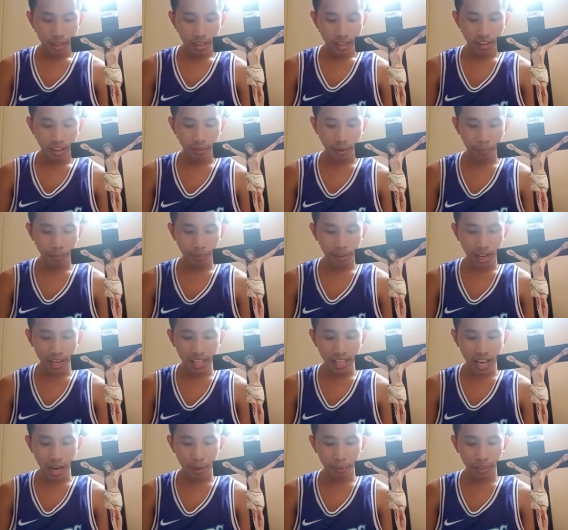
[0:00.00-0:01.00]
He
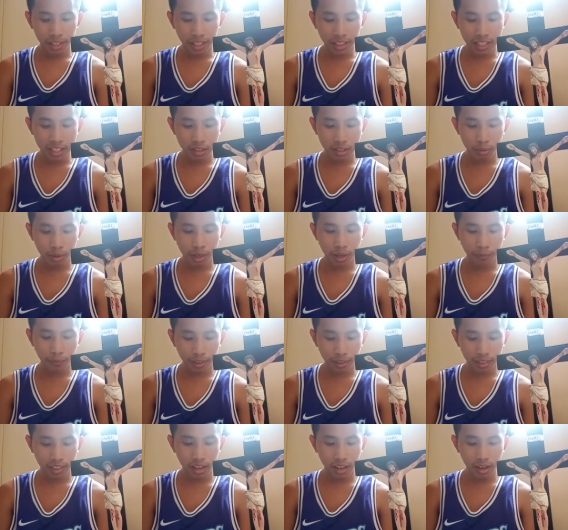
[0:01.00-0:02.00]
replied, I will not destroy if
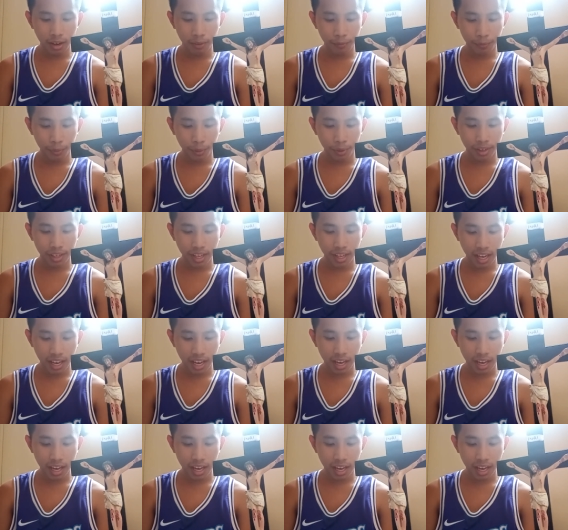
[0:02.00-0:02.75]
there are 40.